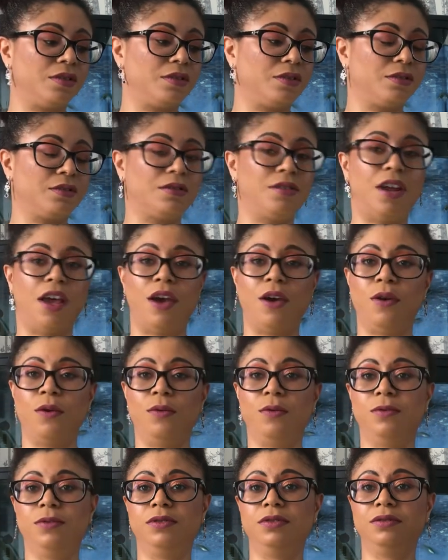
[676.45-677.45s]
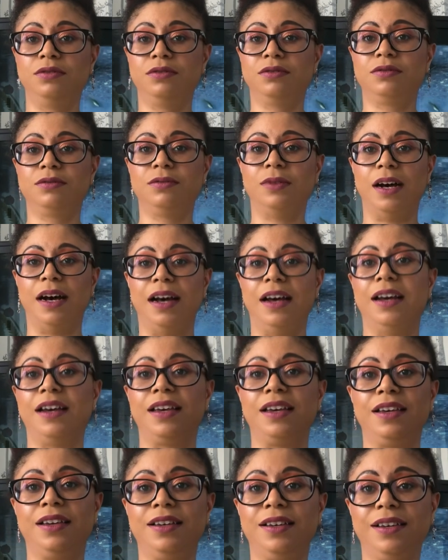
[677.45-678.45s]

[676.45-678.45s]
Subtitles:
know why